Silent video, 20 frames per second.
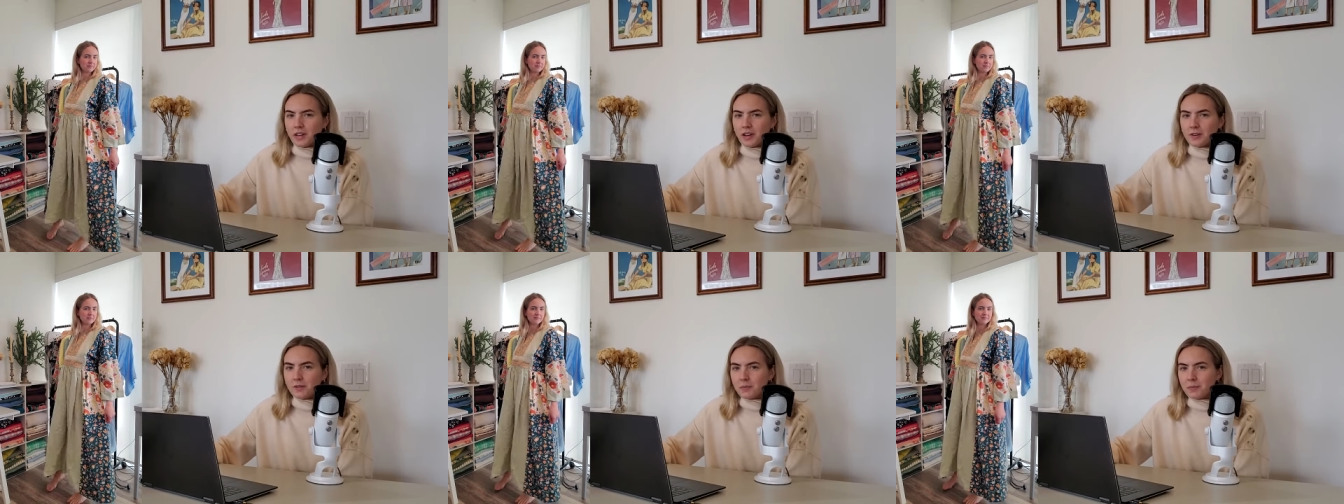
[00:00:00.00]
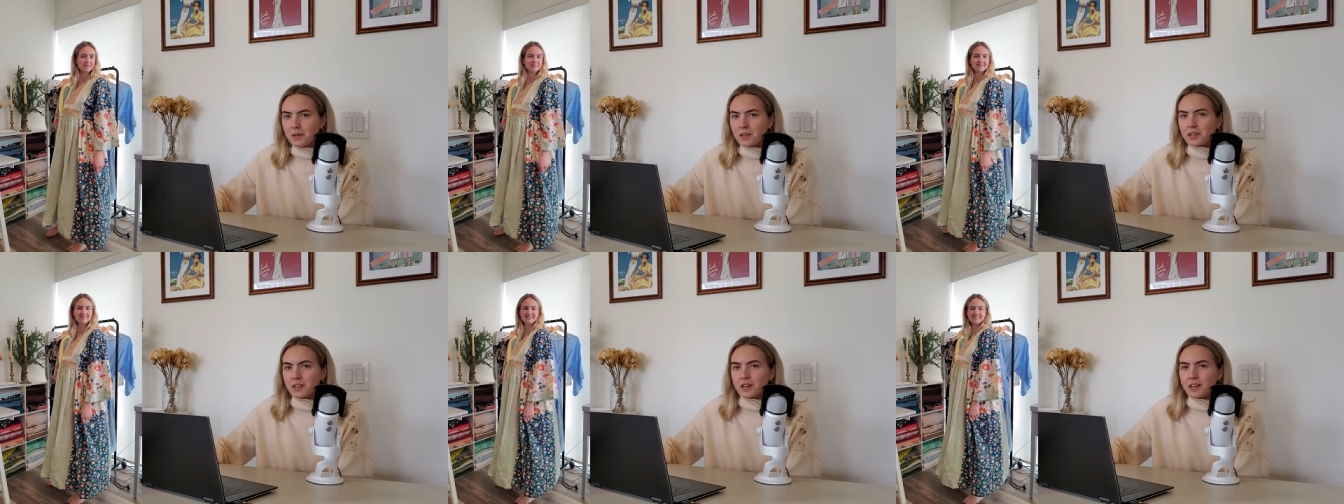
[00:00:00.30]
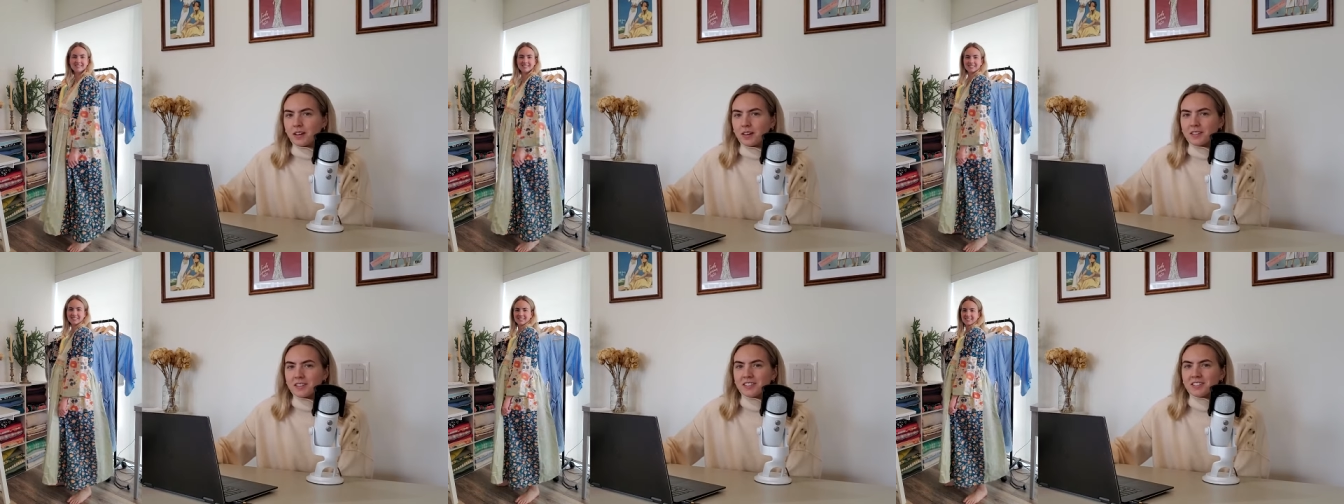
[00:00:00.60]
out
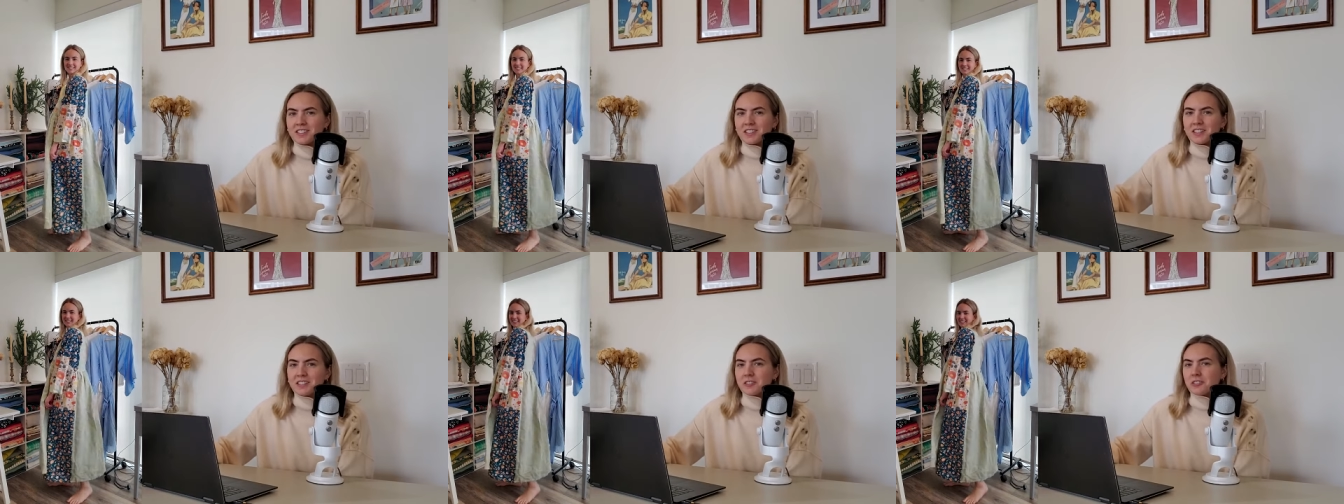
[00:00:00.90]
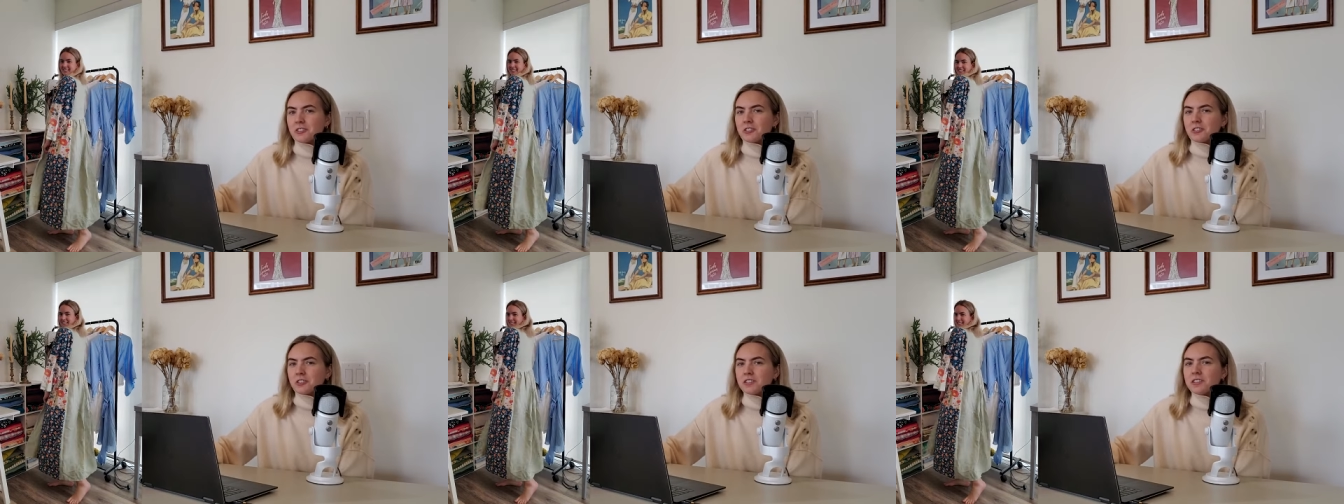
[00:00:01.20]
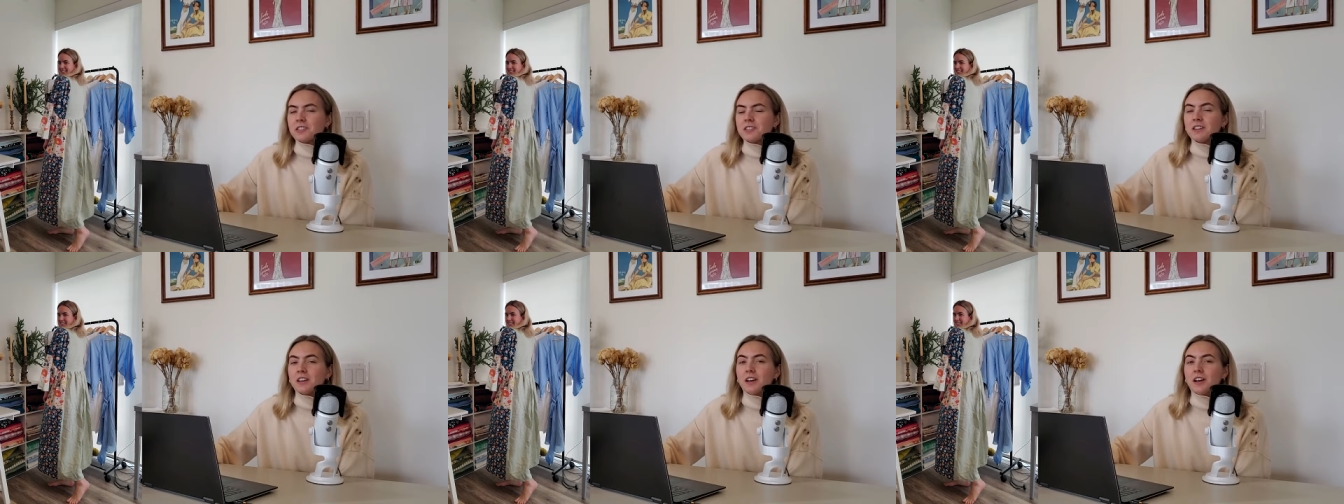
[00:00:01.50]
because it's
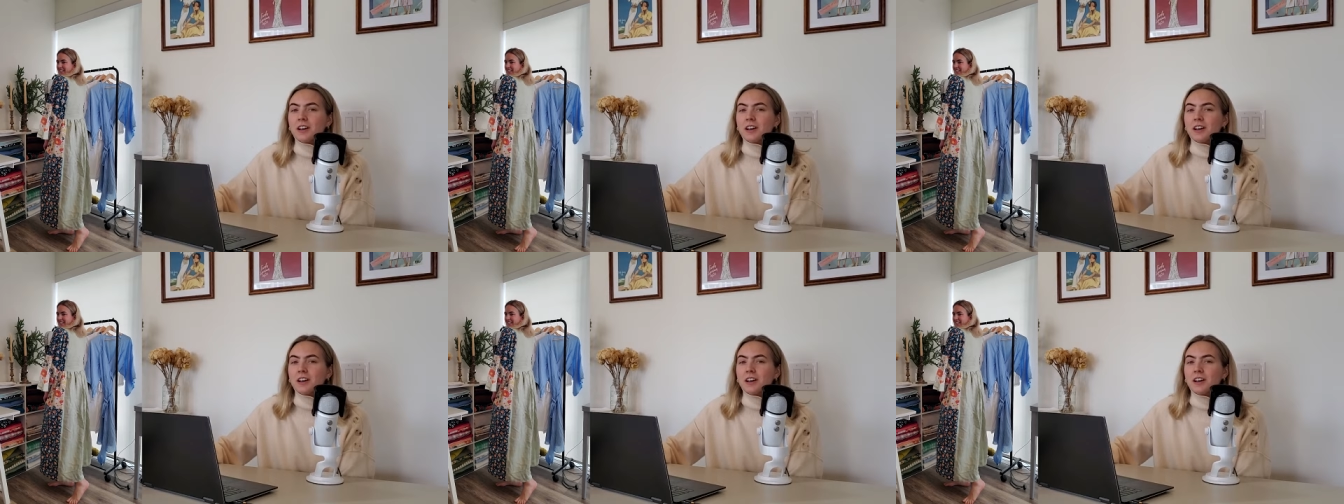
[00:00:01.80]
just